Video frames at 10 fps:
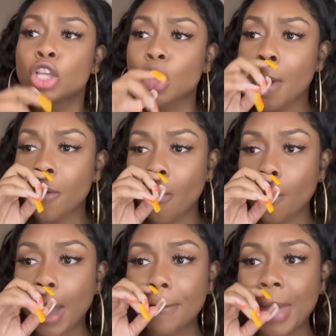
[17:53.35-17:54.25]
So I'm on the
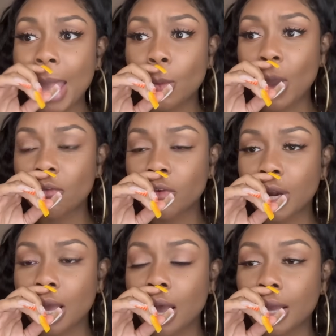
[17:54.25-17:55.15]
phone with my bank waiting for
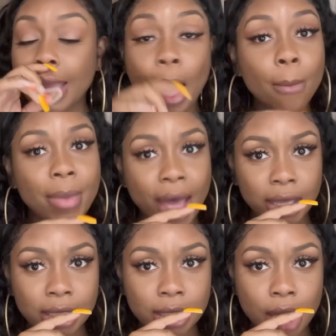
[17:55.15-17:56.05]
the account
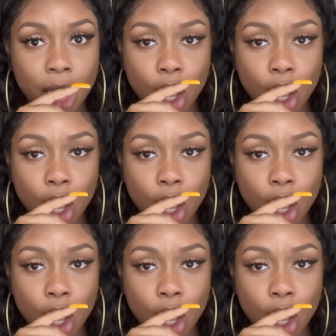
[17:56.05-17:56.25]
balance.